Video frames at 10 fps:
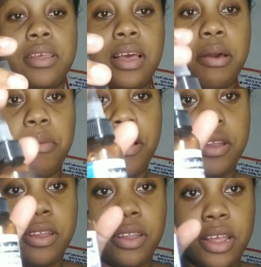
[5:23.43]

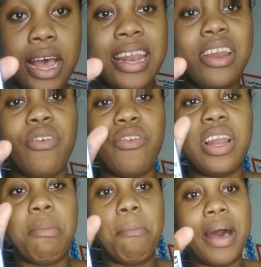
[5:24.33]
about, I didn't really
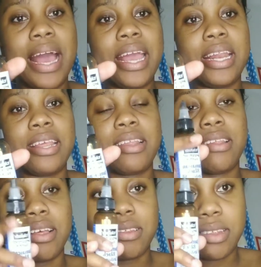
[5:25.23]
buy it. This is
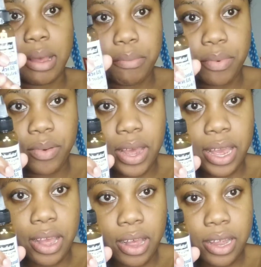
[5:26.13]
a sample I
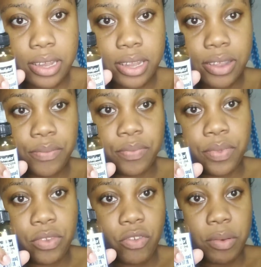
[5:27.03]
got
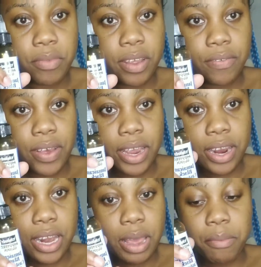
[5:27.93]
from Sapphire
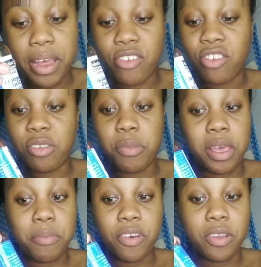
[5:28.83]
Glam and trust me,
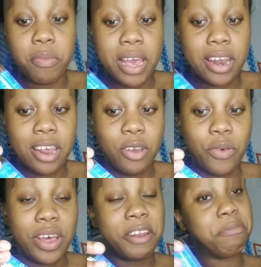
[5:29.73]
I'm gonna buy another
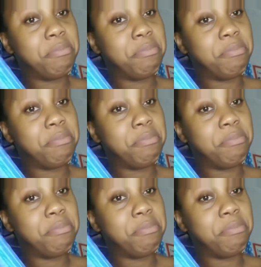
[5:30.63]
one.